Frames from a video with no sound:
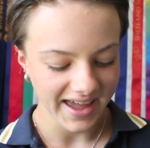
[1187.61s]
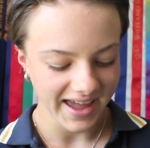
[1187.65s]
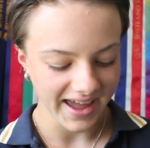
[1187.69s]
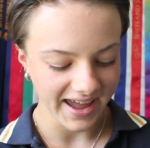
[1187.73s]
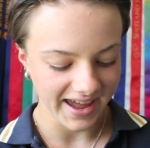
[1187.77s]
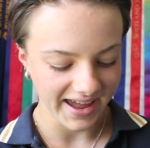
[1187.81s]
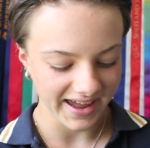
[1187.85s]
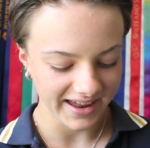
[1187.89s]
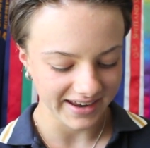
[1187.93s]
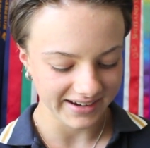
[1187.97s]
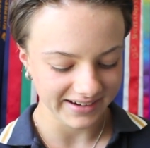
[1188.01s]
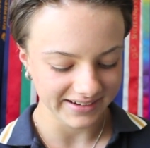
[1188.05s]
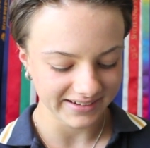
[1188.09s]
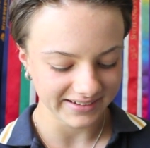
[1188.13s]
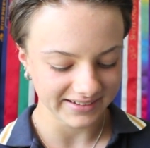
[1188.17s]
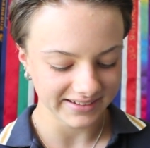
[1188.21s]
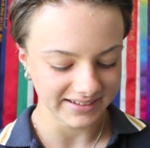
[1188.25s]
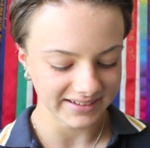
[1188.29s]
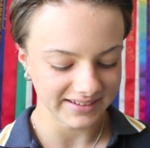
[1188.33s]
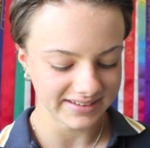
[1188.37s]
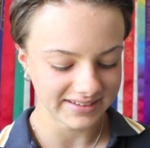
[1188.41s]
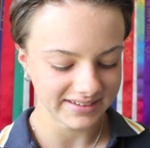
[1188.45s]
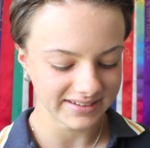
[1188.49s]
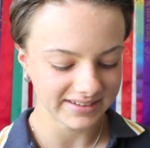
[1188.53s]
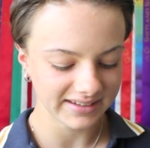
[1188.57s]

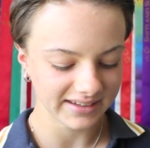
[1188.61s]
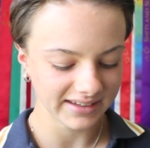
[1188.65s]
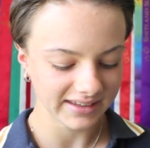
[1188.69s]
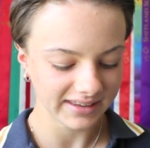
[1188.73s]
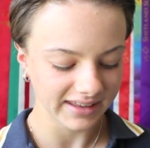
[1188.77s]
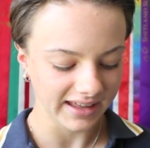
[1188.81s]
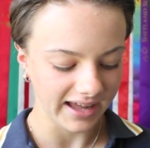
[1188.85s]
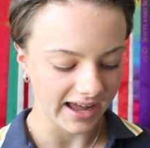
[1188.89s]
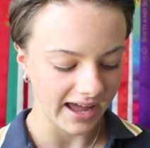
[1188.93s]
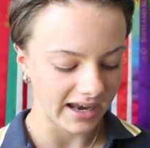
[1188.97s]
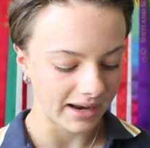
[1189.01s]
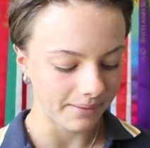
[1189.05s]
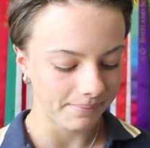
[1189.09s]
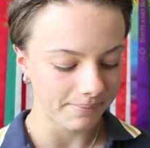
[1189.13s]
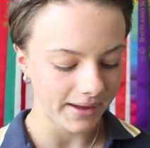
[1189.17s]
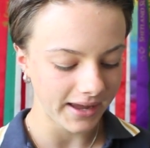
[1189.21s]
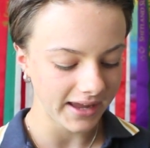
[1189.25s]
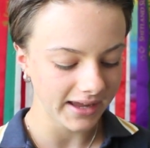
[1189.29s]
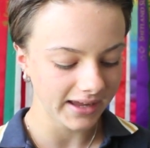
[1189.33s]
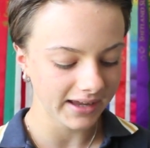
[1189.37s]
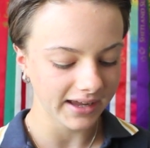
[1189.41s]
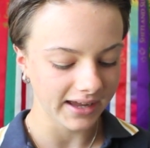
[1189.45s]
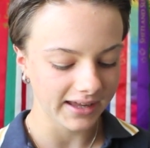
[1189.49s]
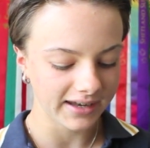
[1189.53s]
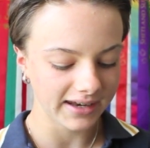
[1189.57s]
and they had a
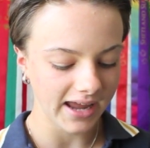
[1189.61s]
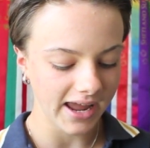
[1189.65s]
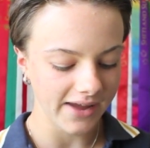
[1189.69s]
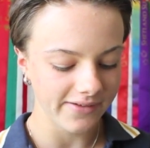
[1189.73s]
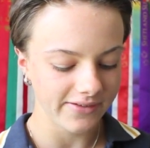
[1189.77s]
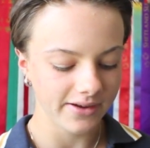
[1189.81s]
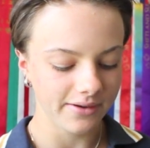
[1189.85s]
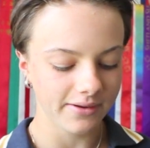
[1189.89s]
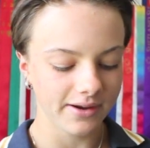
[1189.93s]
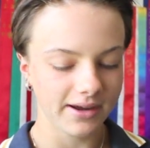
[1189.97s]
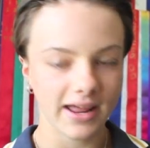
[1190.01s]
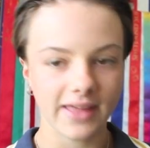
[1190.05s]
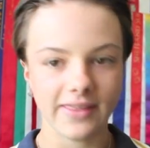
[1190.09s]
pink, a navy one,